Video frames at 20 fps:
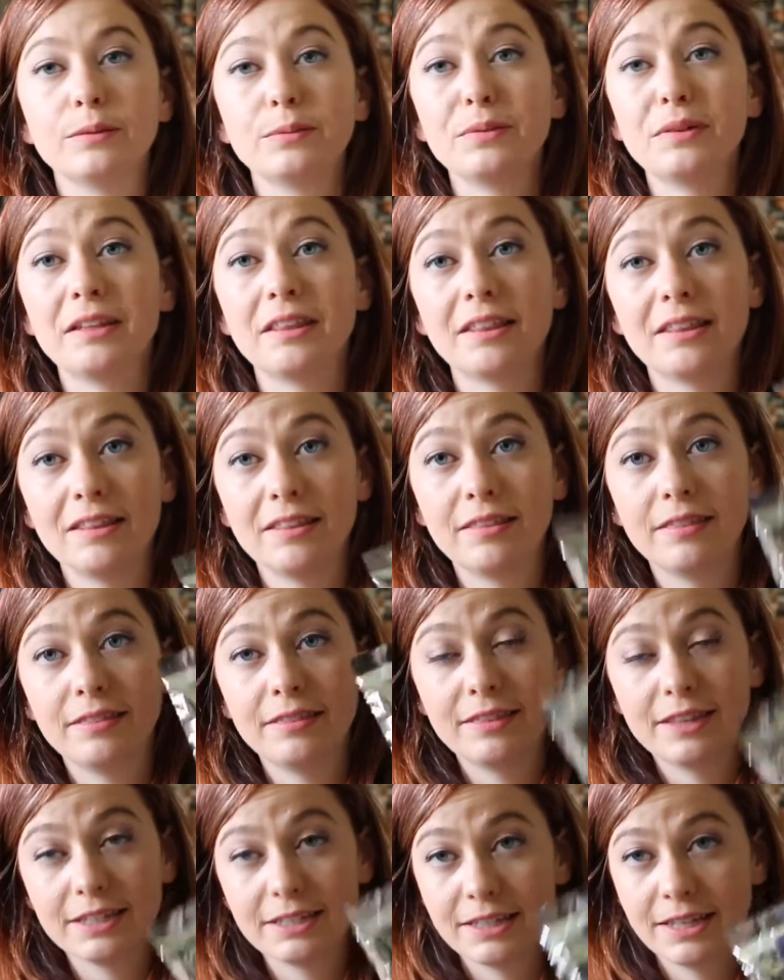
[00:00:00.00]
with
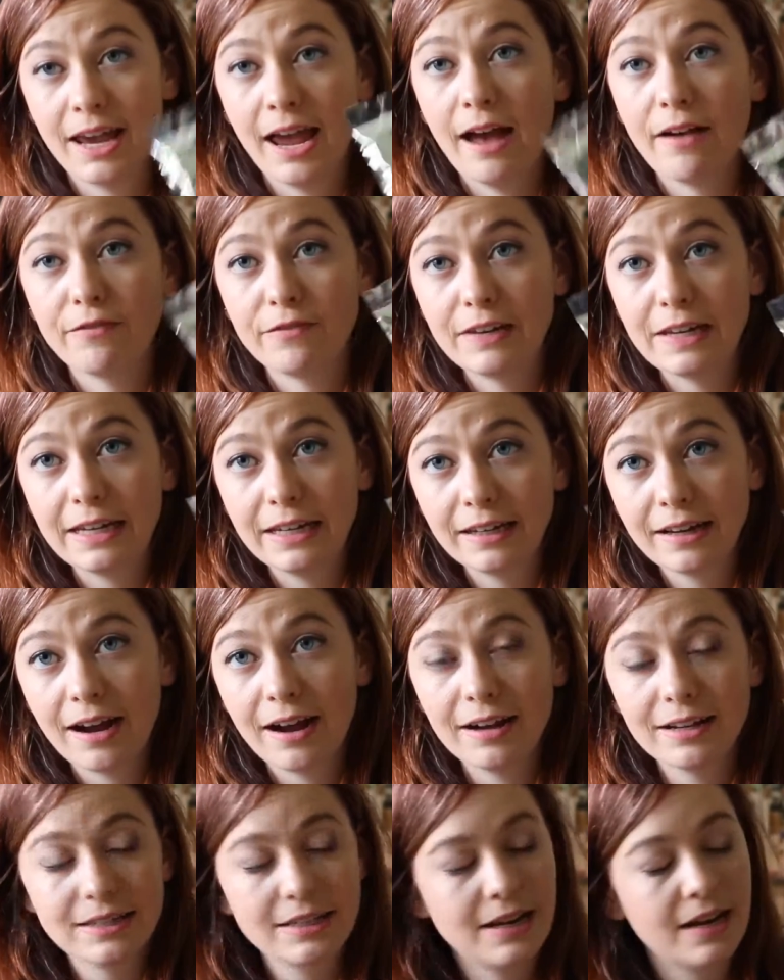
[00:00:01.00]
this caffeine
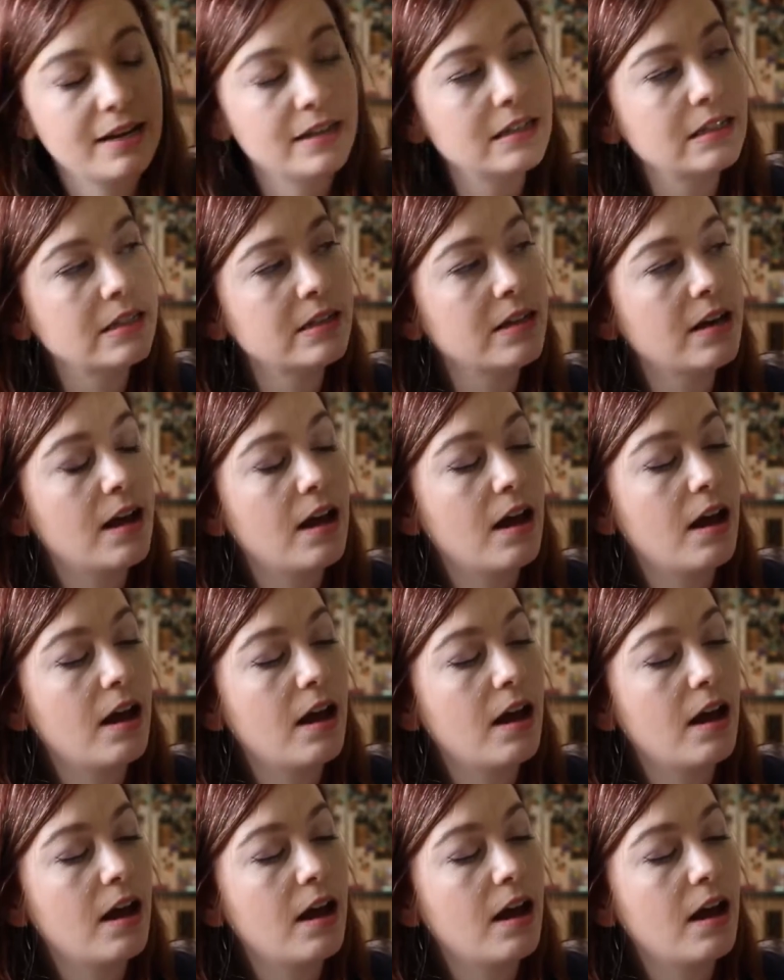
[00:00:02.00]
content.